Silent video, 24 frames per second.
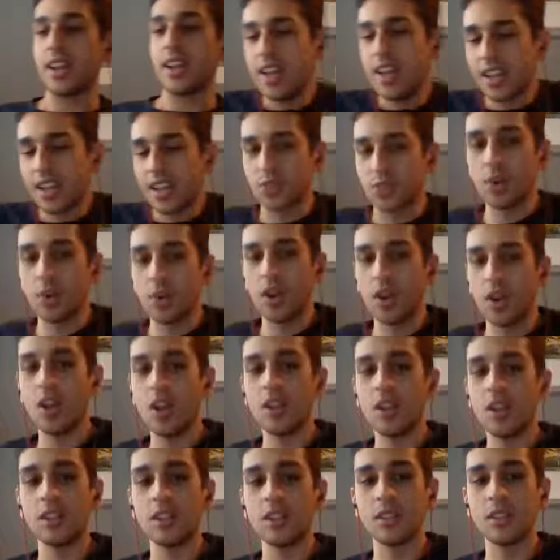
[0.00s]
Because we
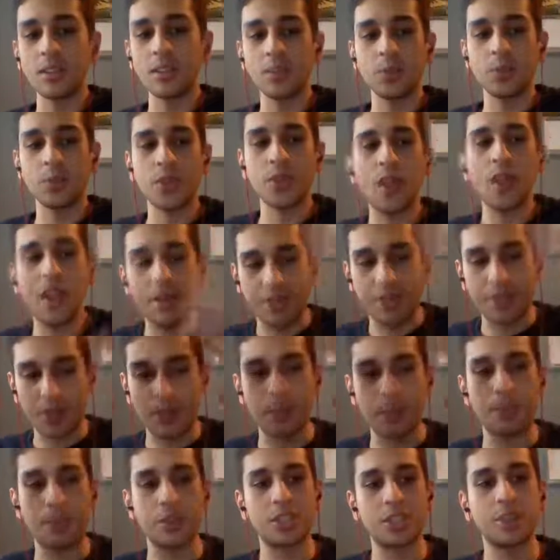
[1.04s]
all have
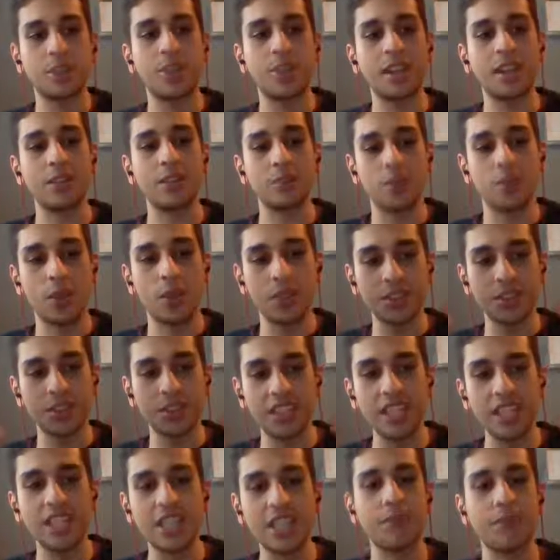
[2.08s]
different perspectives. We all
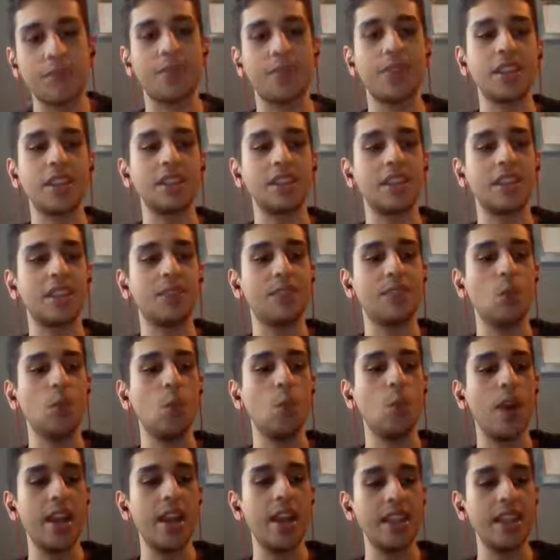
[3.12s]
see different things in different
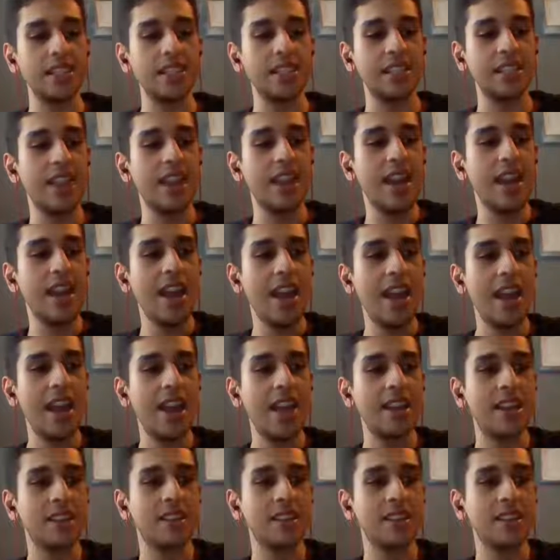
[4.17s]
ways.
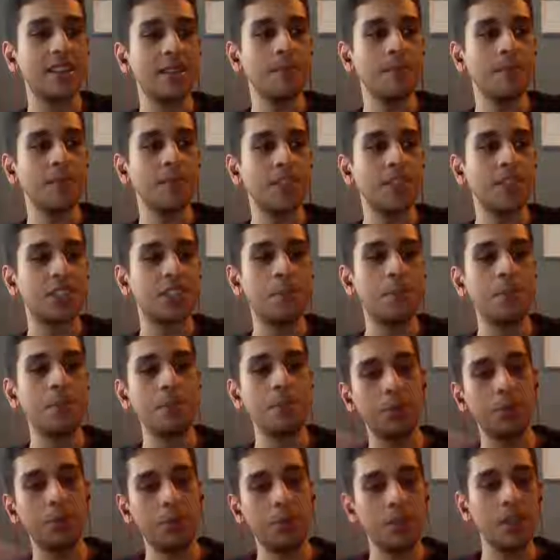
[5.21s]
And some
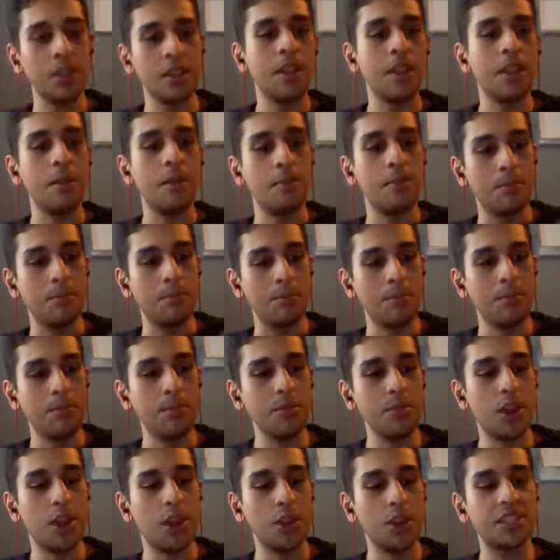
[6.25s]
people
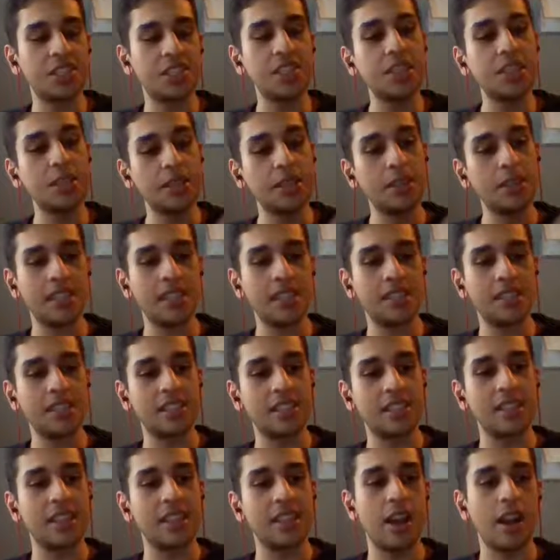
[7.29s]
see things
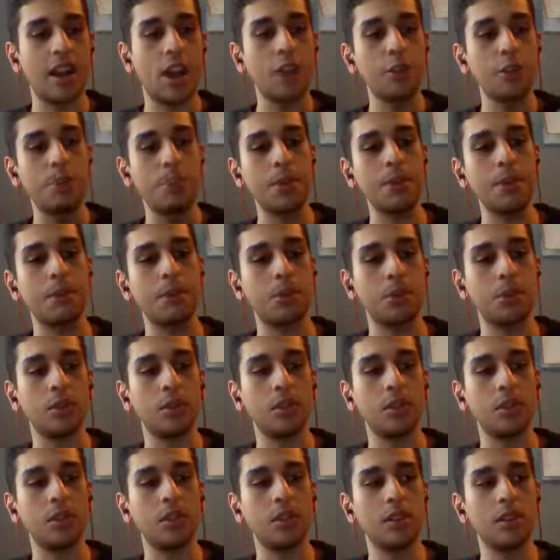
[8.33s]
that other
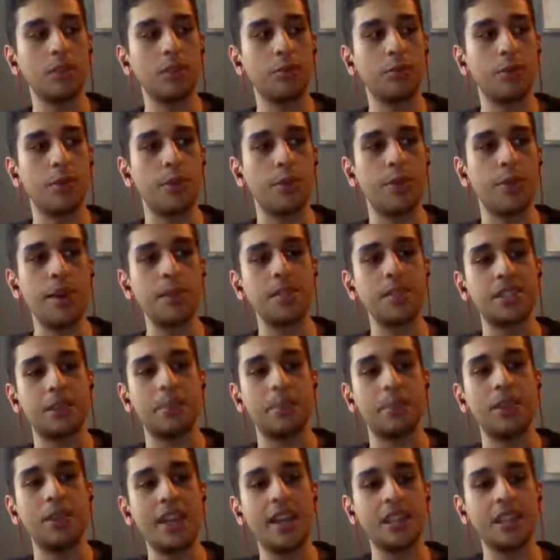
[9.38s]
people, for them, is a
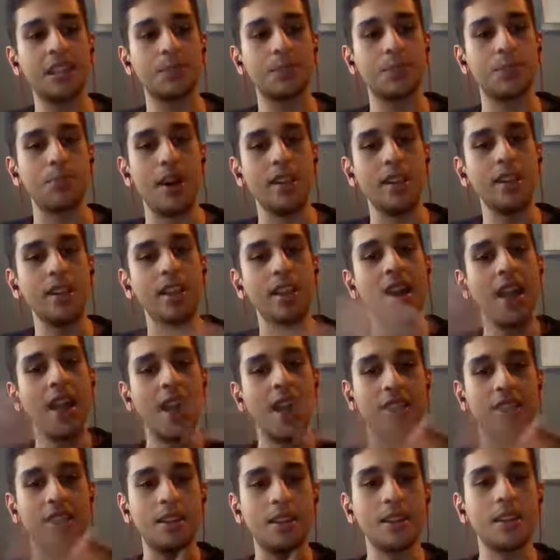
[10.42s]
blind spot.
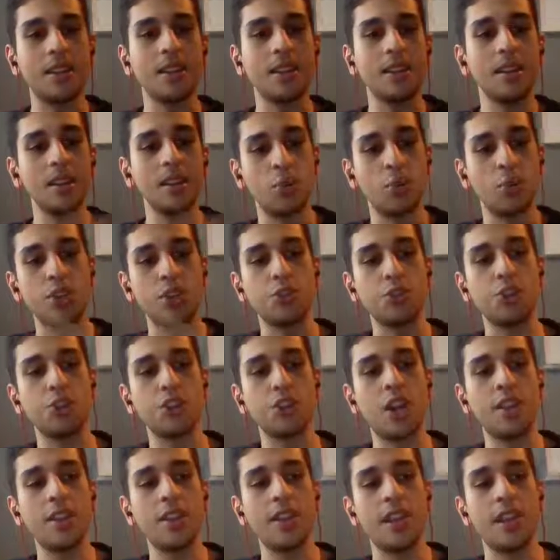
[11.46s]
And then when you
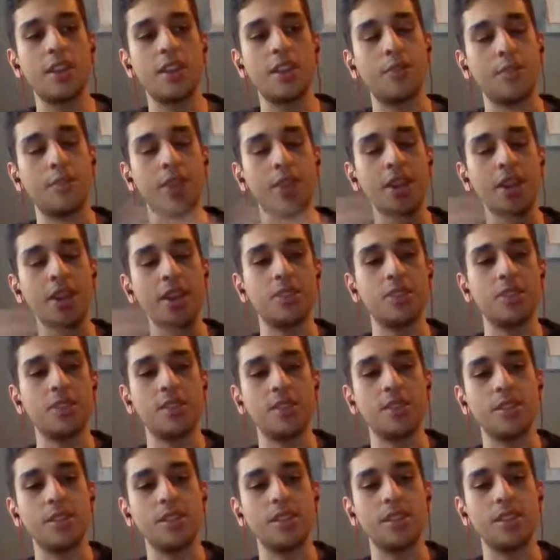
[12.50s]
share that information
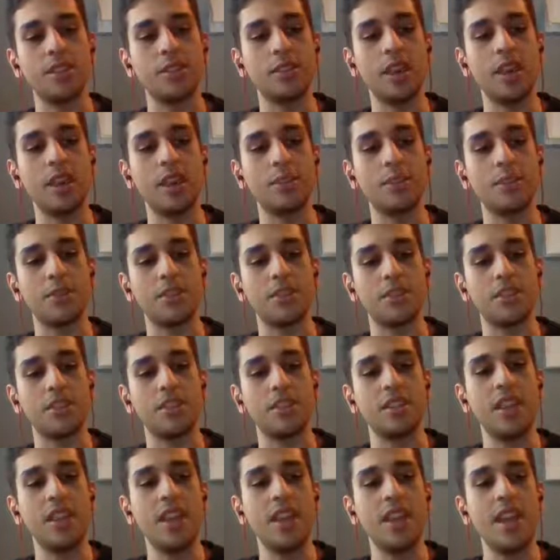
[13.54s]
to to the other
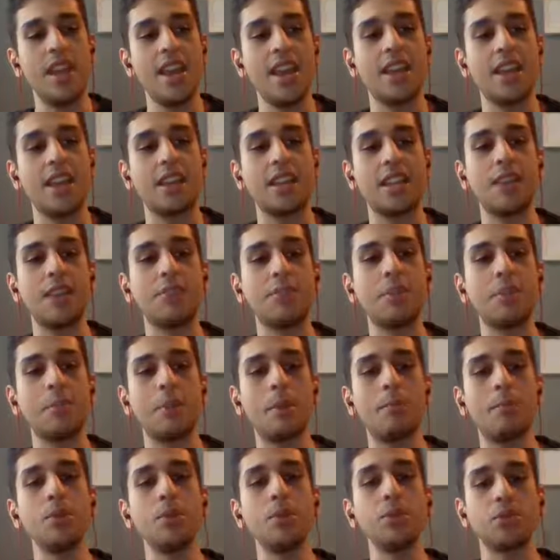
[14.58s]
person, it can give them a
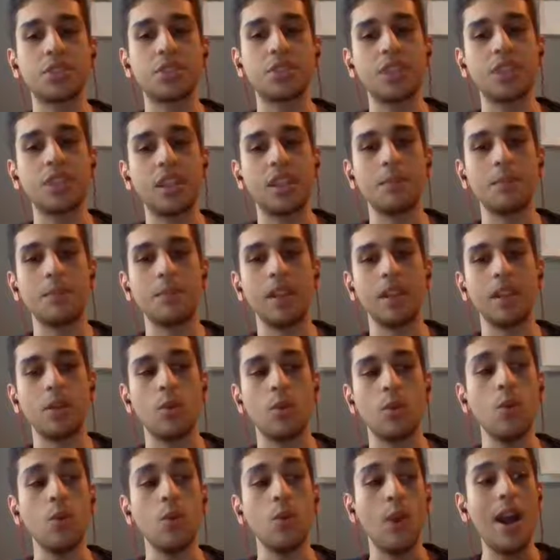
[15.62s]
boost. It can be like,
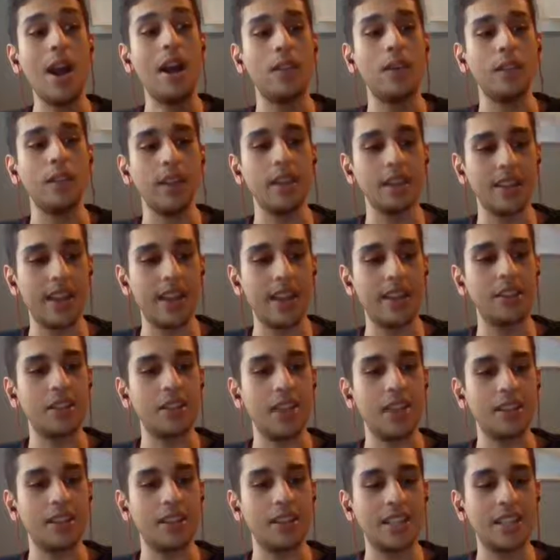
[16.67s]
oh wow, like
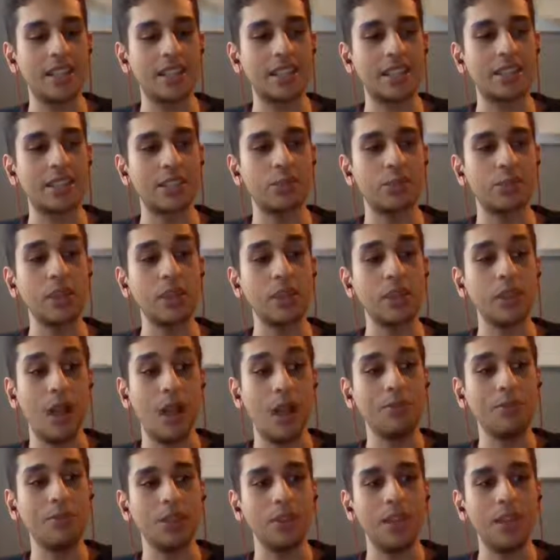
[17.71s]
that's actually really
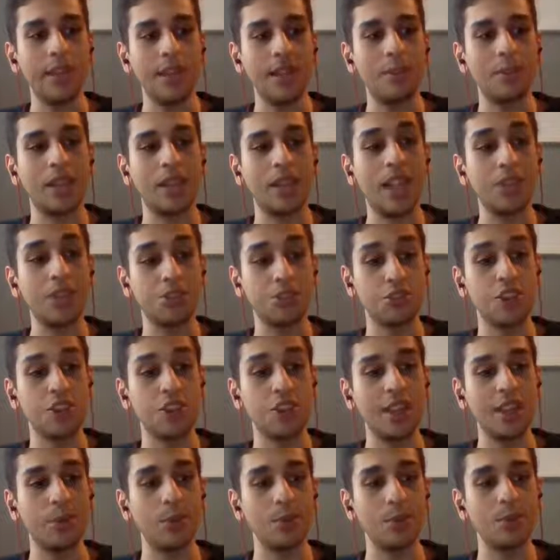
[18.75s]
helpful. Like I'm glad you shared
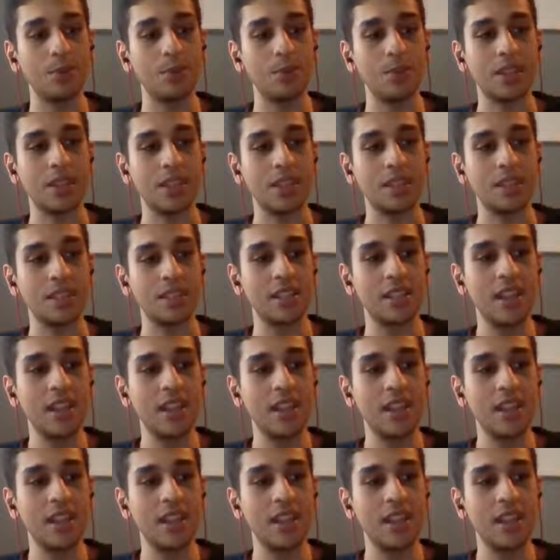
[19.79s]
that with me because